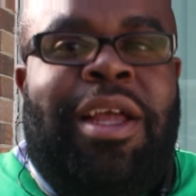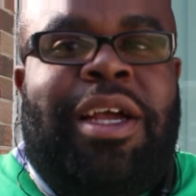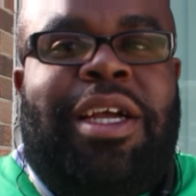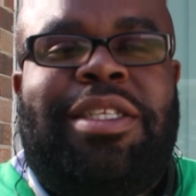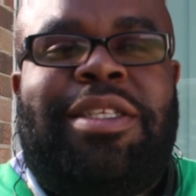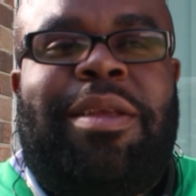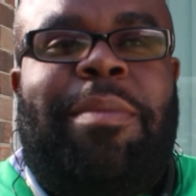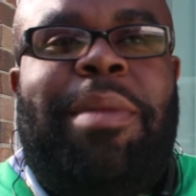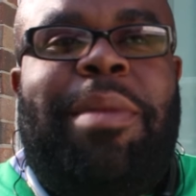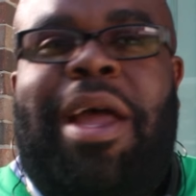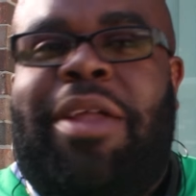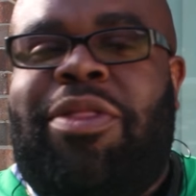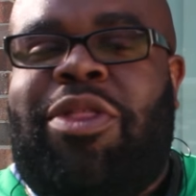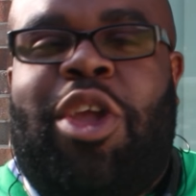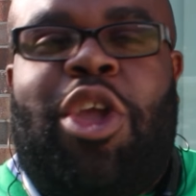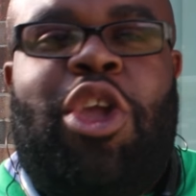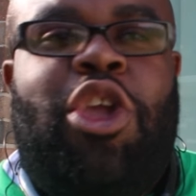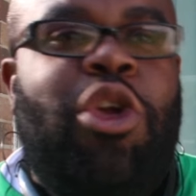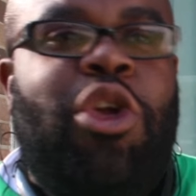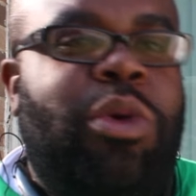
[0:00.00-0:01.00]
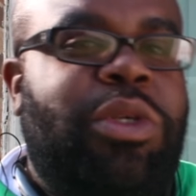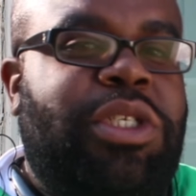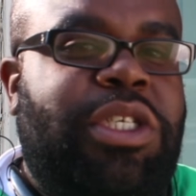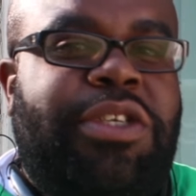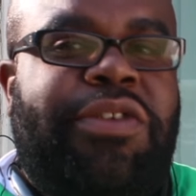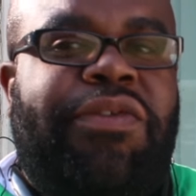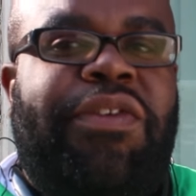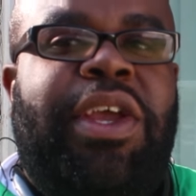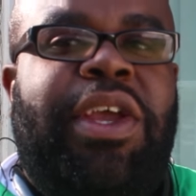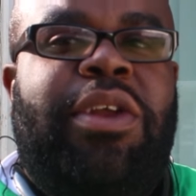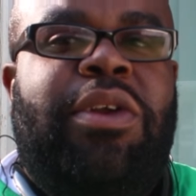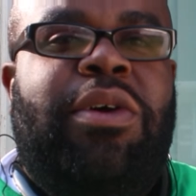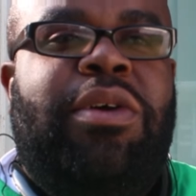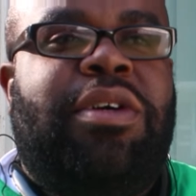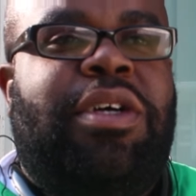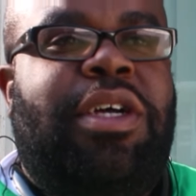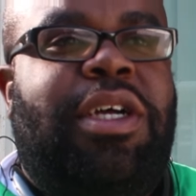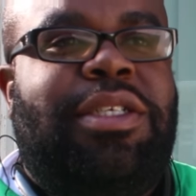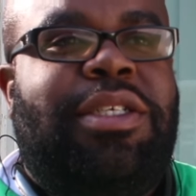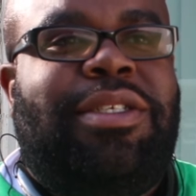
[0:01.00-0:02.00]
because I'm not the hugest fan
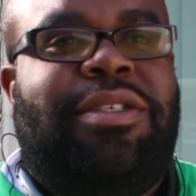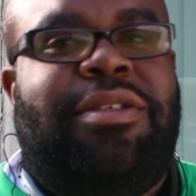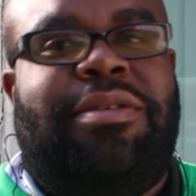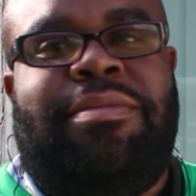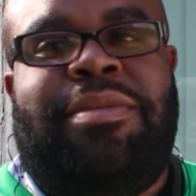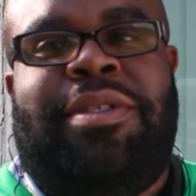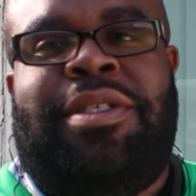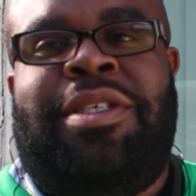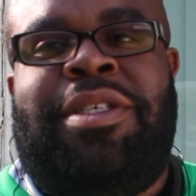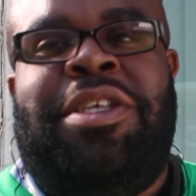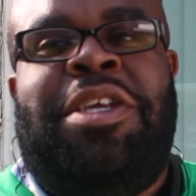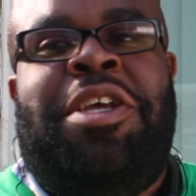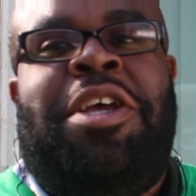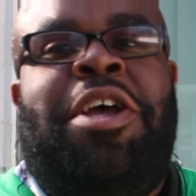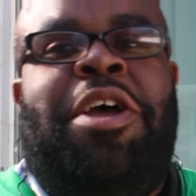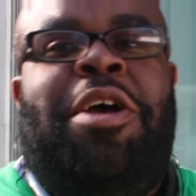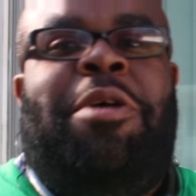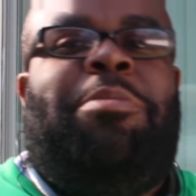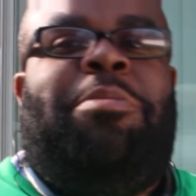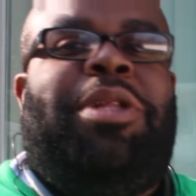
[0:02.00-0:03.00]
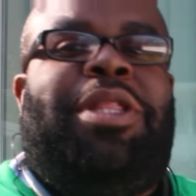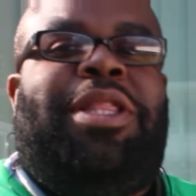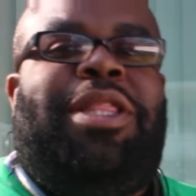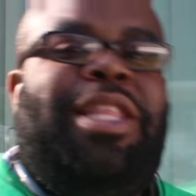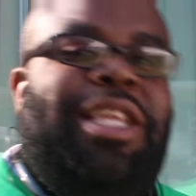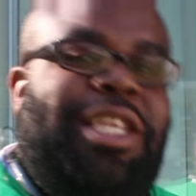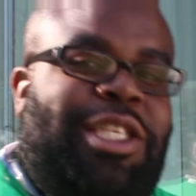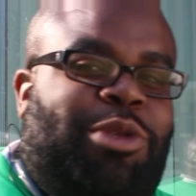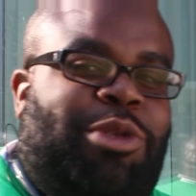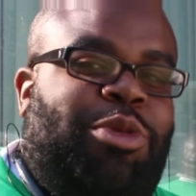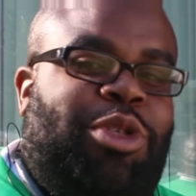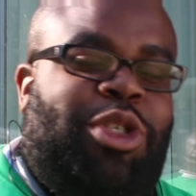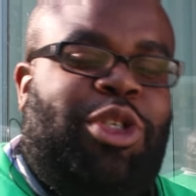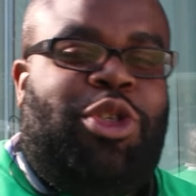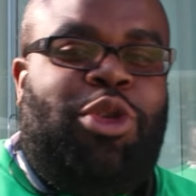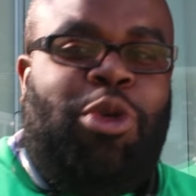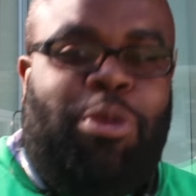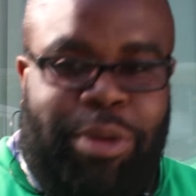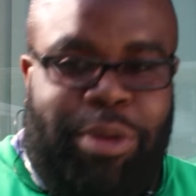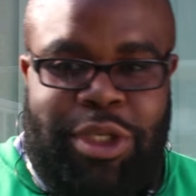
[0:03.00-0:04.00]
on customs, but this was
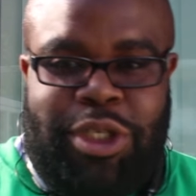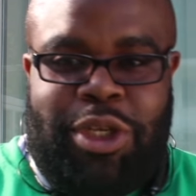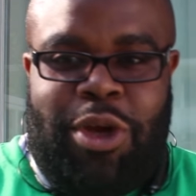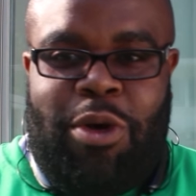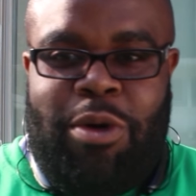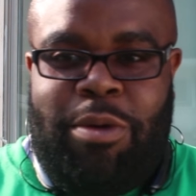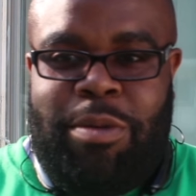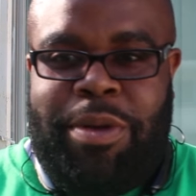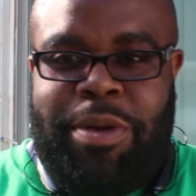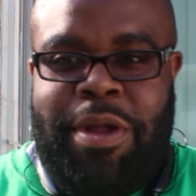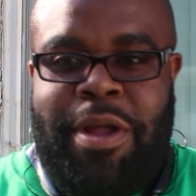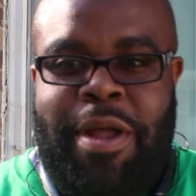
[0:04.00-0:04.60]
super dope.